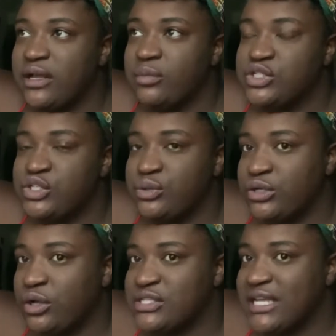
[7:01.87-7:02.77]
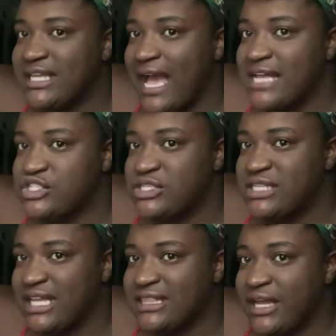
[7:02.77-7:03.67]
almost $200 on gas just to
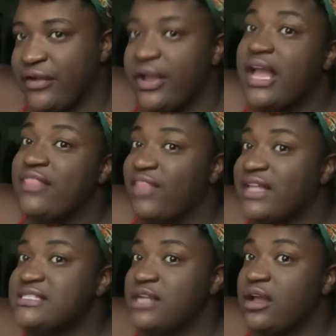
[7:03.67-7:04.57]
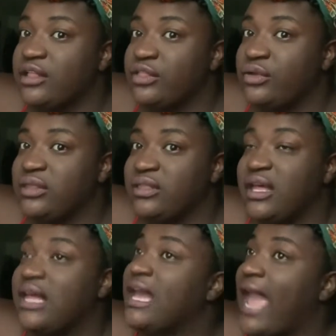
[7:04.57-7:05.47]
get there, that's not including
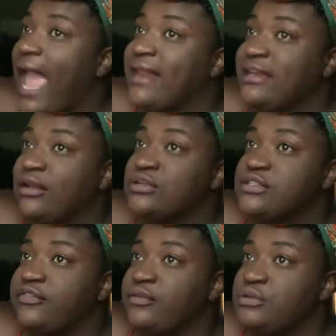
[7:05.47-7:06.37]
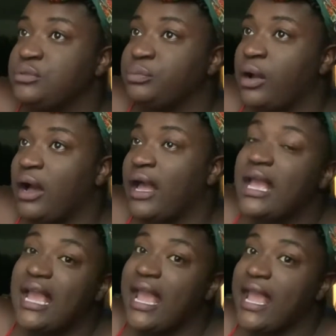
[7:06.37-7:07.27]
the $80 of food you brought
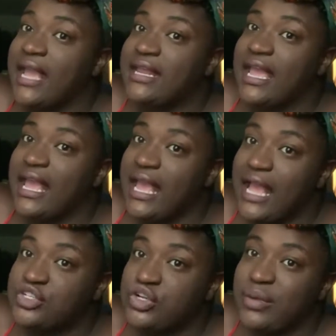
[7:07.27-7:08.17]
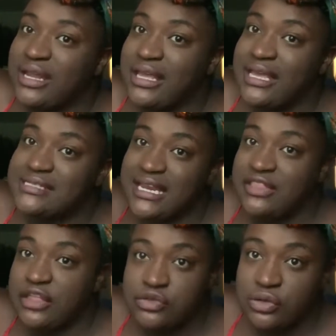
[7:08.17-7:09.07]
and extra money in case
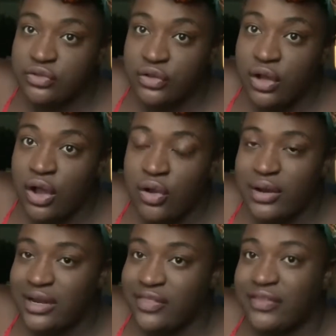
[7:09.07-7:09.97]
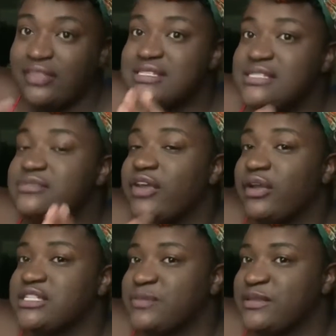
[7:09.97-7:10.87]
anything goes wrong with your car or anything. Like, this is very
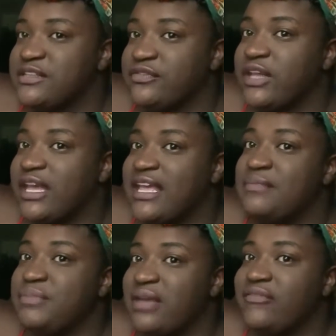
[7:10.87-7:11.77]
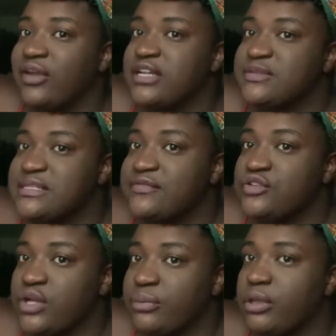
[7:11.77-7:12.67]
expensive. It can be a very expensive
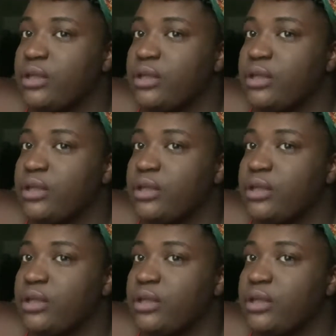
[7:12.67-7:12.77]
trip,